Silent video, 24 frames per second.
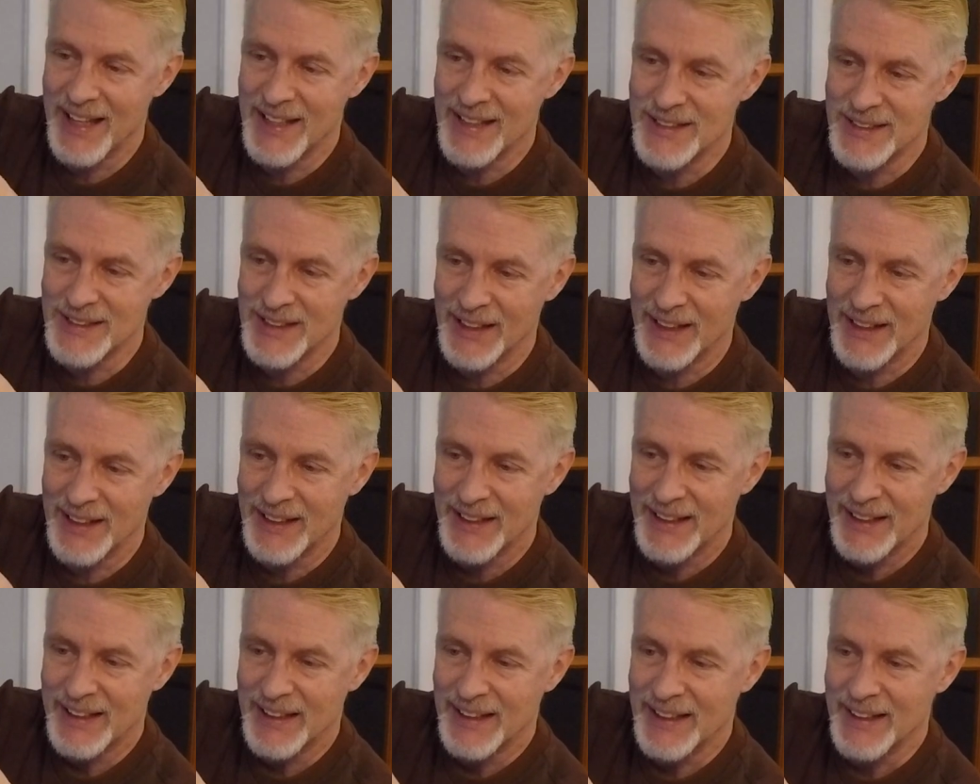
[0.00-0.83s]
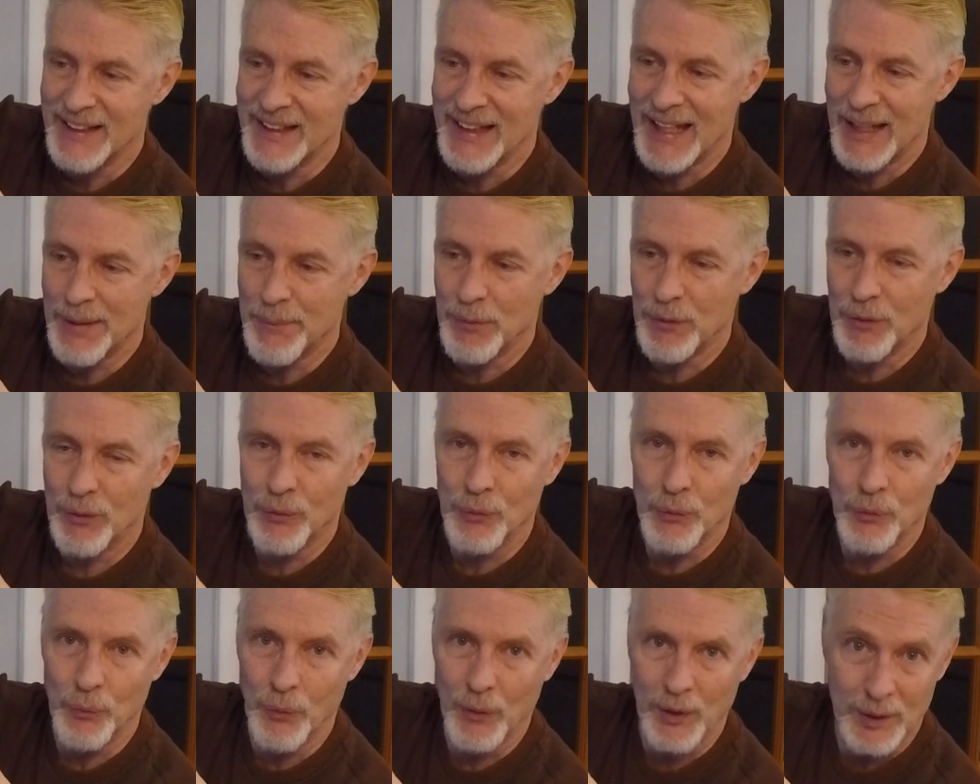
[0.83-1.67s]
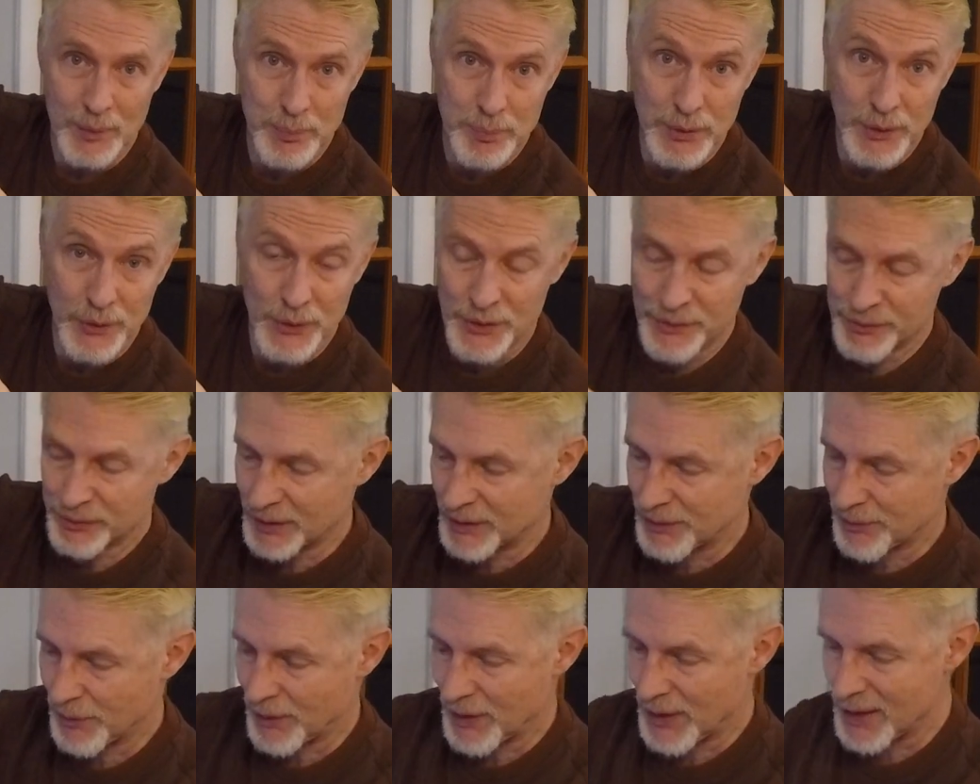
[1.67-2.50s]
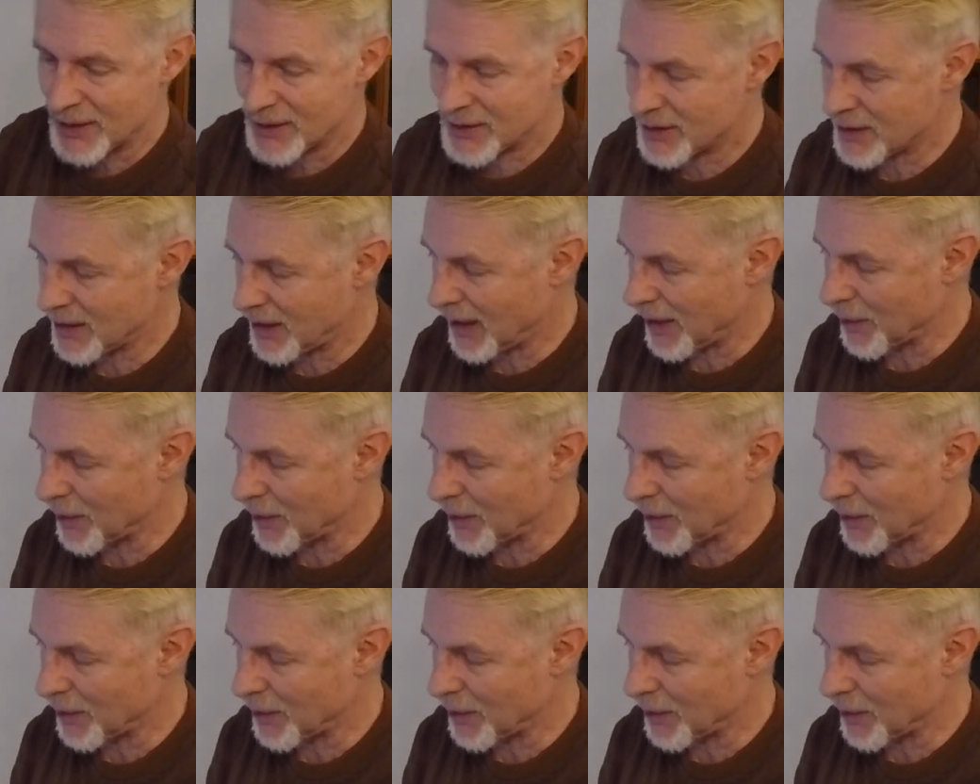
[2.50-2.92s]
And they will work beautifully for this.